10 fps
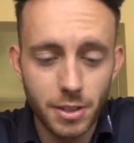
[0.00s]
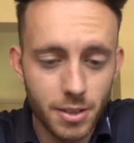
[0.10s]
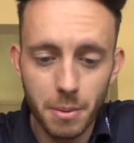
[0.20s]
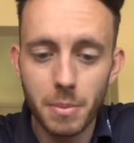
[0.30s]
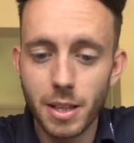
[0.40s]
to
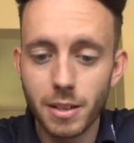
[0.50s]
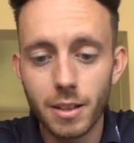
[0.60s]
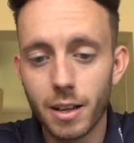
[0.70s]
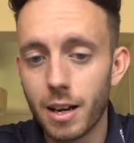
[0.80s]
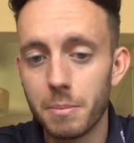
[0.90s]
send me
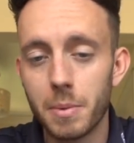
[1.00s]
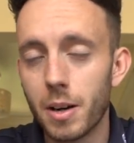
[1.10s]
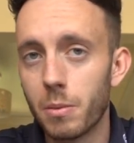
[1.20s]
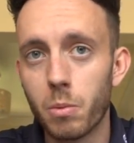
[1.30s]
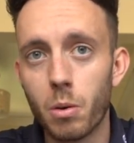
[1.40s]
um,
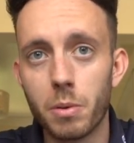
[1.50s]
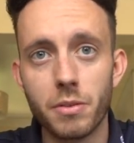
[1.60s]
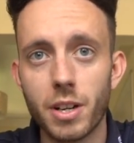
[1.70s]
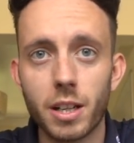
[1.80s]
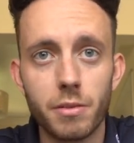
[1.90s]
a
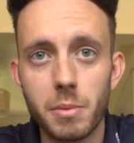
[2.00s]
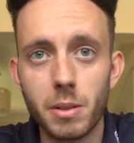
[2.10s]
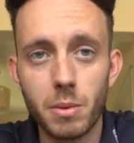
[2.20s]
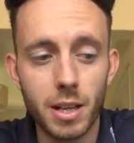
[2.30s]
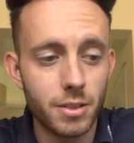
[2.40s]
waterproof jacket for me
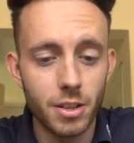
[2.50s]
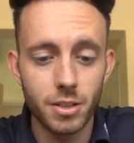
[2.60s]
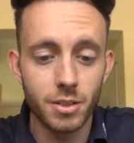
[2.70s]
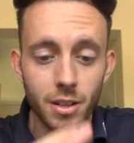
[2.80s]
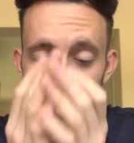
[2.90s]
to wear.
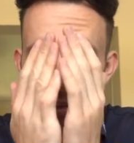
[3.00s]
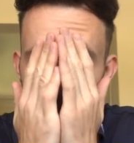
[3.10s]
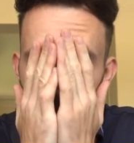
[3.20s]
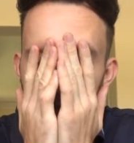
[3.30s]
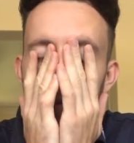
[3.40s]
Just
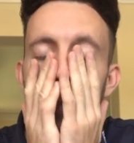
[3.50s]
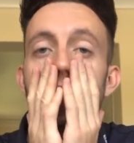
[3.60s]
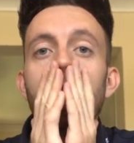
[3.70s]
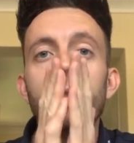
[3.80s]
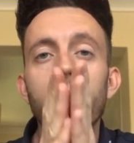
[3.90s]
the
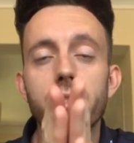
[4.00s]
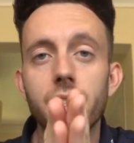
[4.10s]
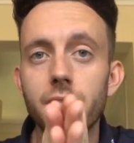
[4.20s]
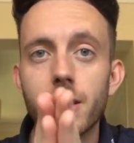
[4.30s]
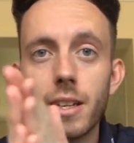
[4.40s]

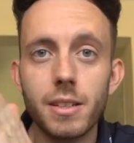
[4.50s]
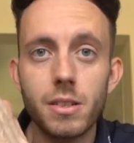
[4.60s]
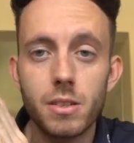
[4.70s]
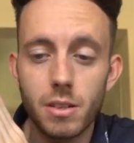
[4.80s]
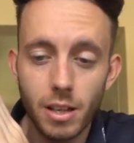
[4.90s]
generosity
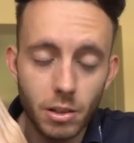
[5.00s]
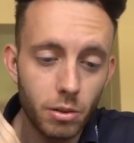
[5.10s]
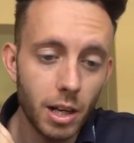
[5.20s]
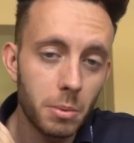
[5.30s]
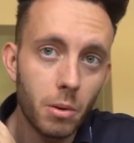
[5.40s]
is
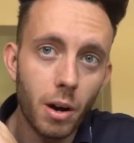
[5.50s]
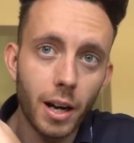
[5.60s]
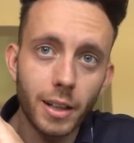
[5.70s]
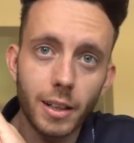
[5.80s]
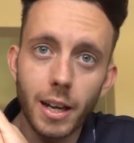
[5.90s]
incredible
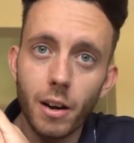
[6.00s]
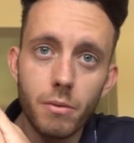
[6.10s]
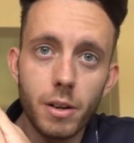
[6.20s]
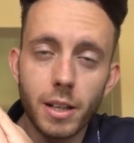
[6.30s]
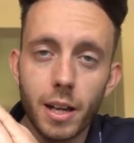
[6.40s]
and again I
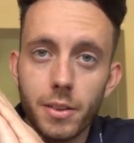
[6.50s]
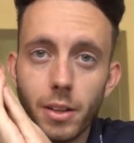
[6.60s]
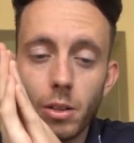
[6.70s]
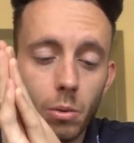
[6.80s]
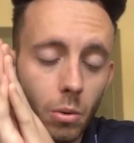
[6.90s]
really can't
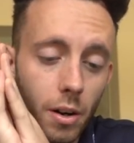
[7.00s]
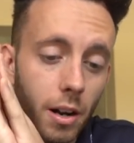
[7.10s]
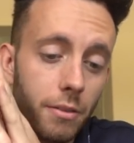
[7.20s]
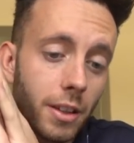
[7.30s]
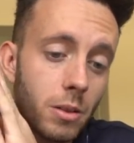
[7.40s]
thank you all
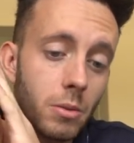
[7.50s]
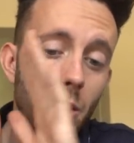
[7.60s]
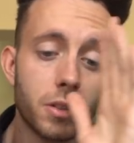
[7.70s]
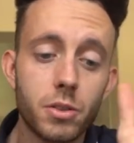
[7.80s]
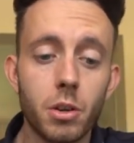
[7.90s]
enough. Thank you
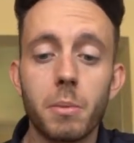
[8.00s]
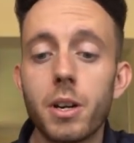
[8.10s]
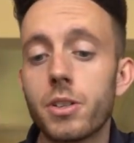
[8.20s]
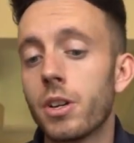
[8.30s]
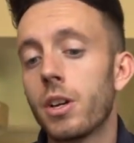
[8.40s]
guys so
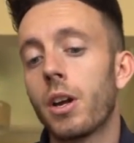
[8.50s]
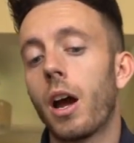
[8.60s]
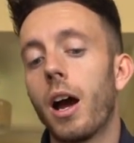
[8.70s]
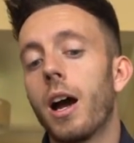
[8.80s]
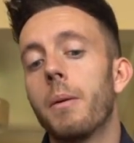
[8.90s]
much.
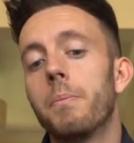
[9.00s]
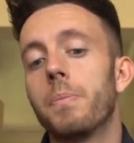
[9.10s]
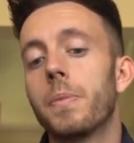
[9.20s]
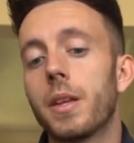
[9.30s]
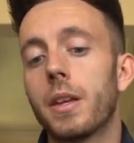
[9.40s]
Um,